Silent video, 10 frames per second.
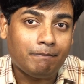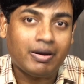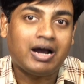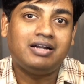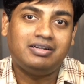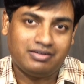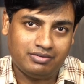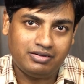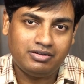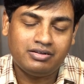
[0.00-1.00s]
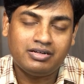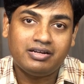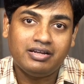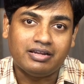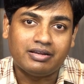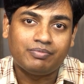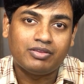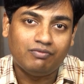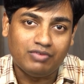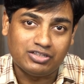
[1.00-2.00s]
partnering
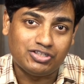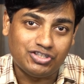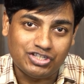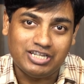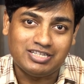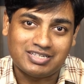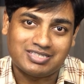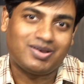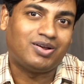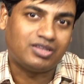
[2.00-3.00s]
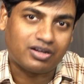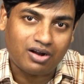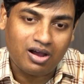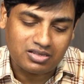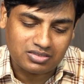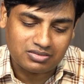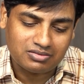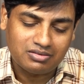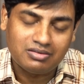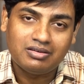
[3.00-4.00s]
with Jesus on the cross.
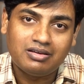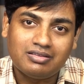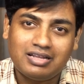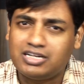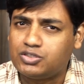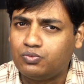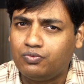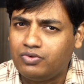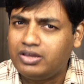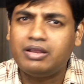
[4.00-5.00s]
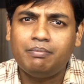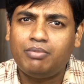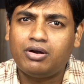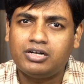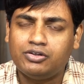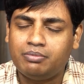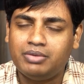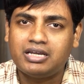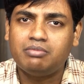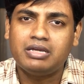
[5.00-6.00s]
That is very important. You're
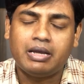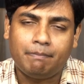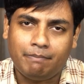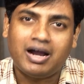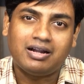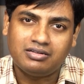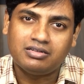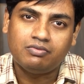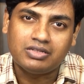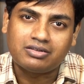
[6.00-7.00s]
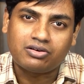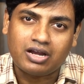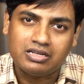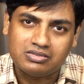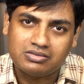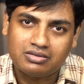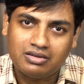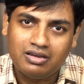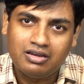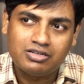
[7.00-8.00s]
becoming a partner with Christ.
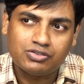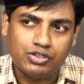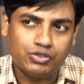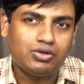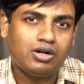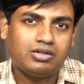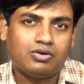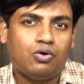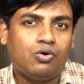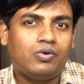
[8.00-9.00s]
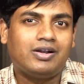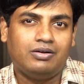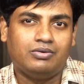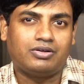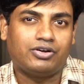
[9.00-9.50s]
So do not overlook,